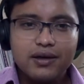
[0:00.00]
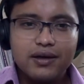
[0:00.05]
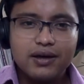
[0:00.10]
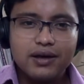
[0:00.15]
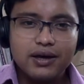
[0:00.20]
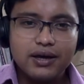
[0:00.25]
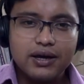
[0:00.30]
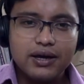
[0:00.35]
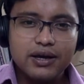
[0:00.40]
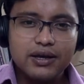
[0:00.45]

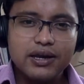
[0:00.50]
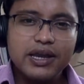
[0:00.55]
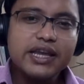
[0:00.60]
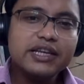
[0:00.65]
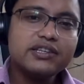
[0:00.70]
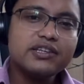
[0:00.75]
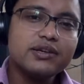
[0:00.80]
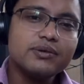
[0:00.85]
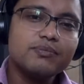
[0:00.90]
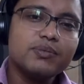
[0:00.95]

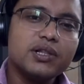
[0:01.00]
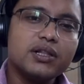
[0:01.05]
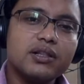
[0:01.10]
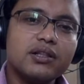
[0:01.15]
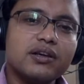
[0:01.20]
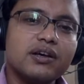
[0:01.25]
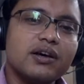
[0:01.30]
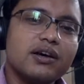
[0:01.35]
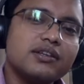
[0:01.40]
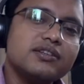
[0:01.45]

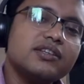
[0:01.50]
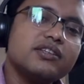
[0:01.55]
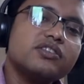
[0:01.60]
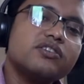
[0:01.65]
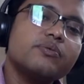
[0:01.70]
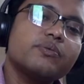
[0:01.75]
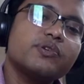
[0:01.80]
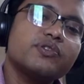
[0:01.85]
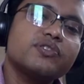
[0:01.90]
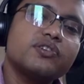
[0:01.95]
rateable
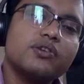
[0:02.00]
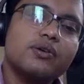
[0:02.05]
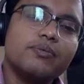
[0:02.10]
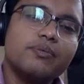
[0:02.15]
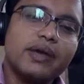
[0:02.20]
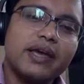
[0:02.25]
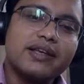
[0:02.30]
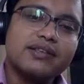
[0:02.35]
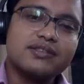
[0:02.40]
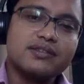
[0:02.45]
distribution of
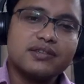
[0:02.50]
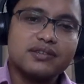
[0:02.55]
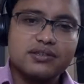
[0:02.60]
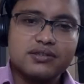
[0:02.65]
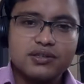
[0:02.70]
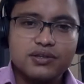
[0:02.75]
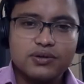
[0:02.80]
assets.